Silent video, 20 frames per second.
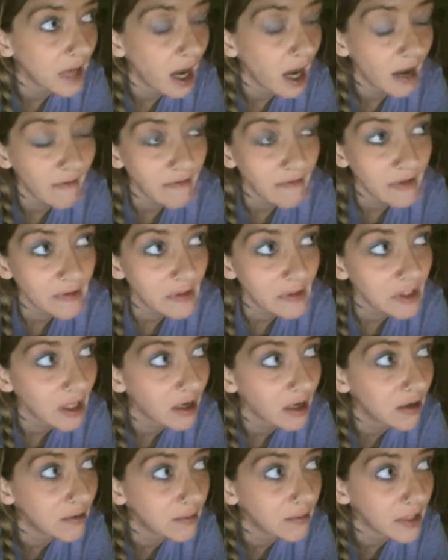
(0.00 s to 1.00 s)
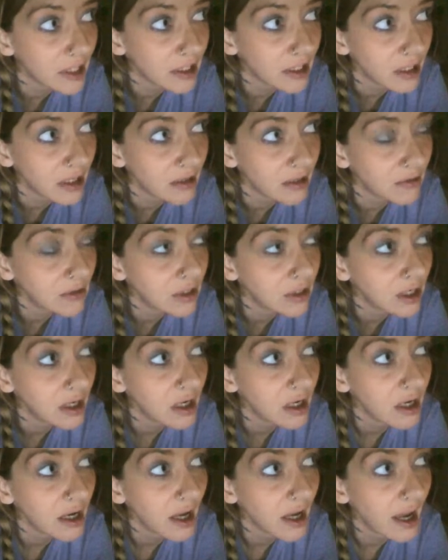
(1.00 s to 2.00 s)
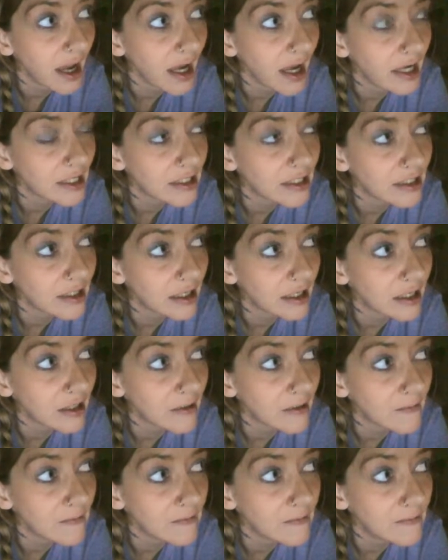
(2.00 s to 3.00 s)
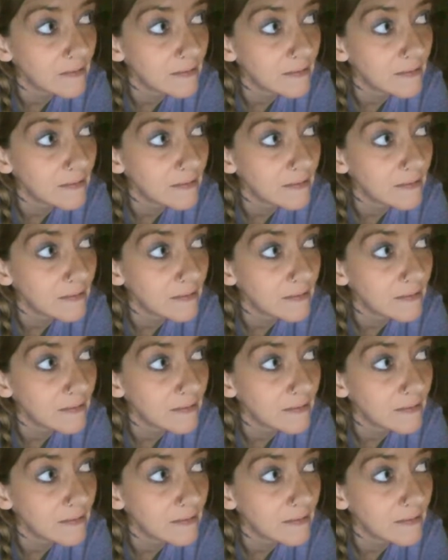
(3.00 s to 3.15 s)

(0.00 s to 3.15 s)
I've lived alone, been alone, and I